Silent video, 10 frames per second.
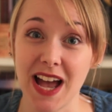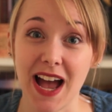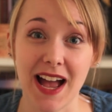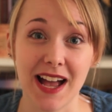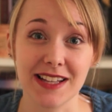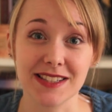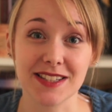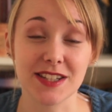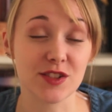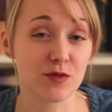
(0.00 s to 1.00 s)
And
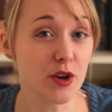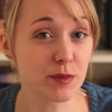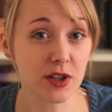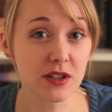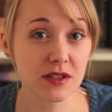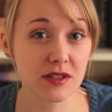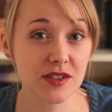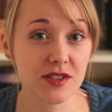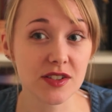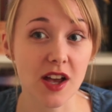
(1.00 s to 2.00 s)
these
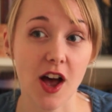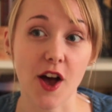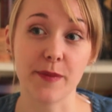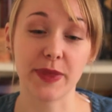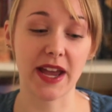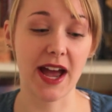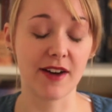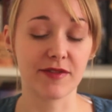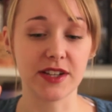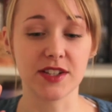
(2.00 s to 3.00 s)
robots, they
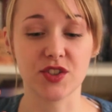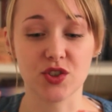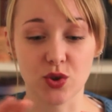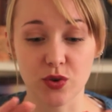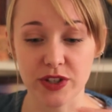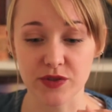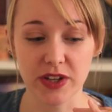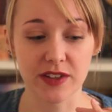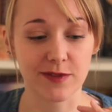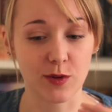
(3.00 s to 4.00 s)
have these stories
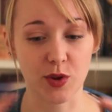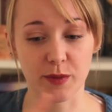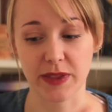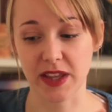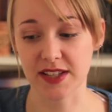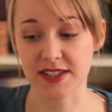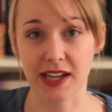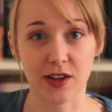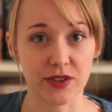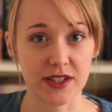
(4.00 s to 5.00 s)
written for them and they
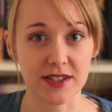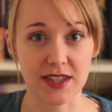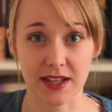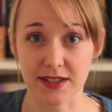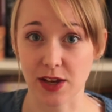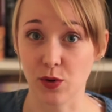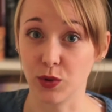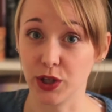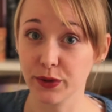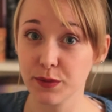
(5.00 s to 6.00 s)
stay on these things they call
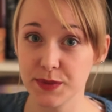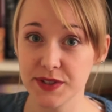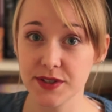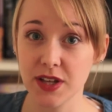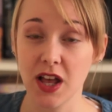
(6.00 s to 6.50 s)
loops.